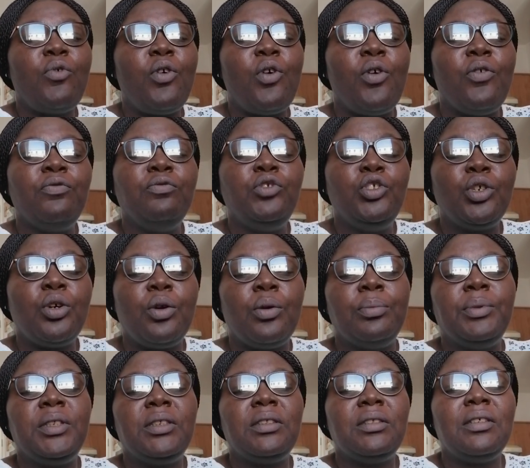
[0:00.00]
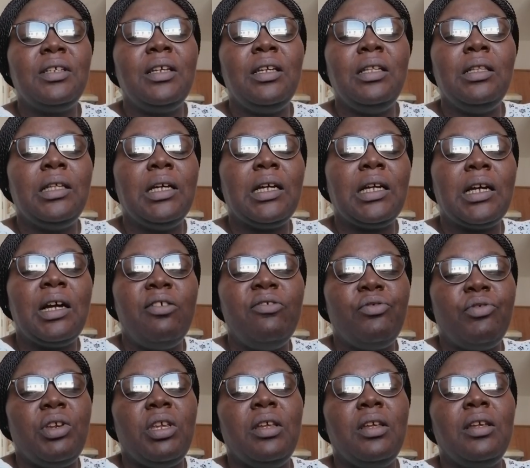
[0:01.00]
of jobs in the
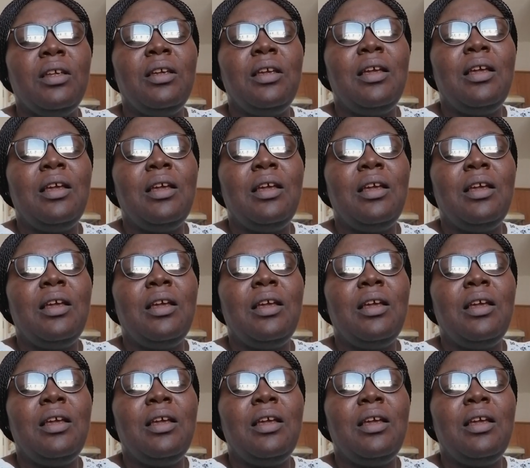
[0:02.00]
country.